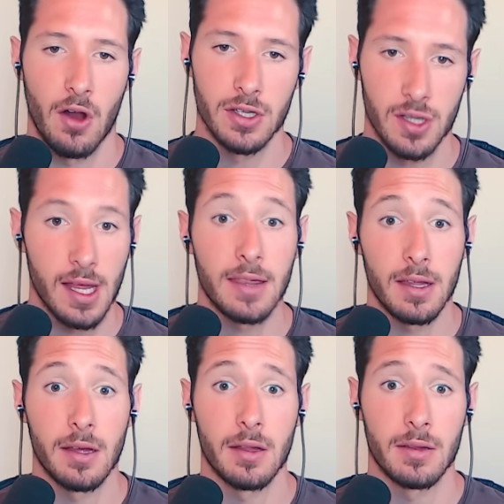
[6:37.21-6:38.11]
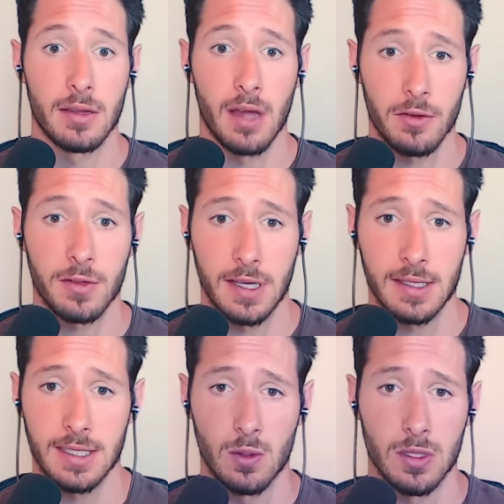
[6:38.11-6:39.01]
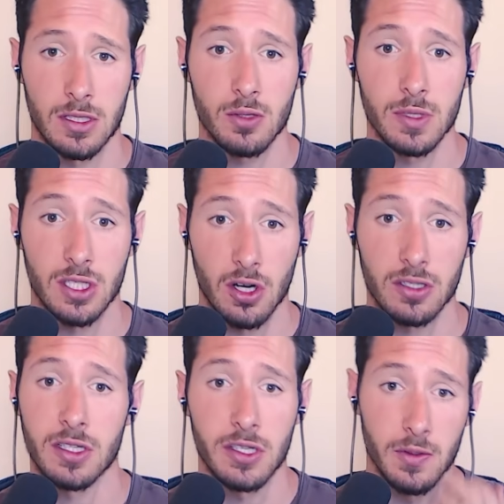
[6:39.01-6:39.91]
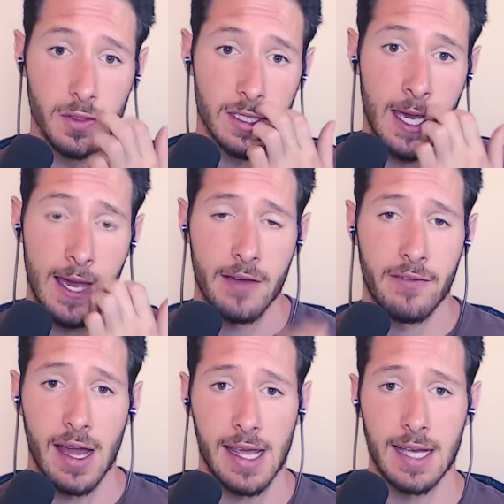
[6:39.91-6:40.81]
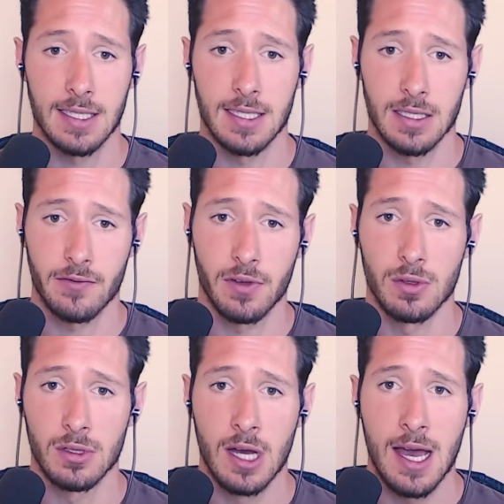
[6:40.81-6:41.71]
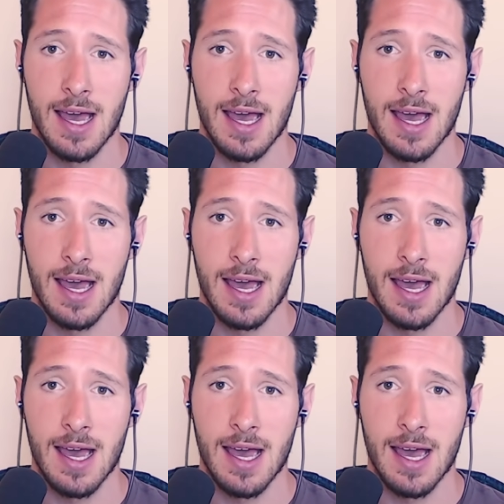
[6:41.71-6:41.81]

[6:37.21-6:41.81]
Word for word: And so then the other thing the cell will do is start to use fatty acids as a fuel.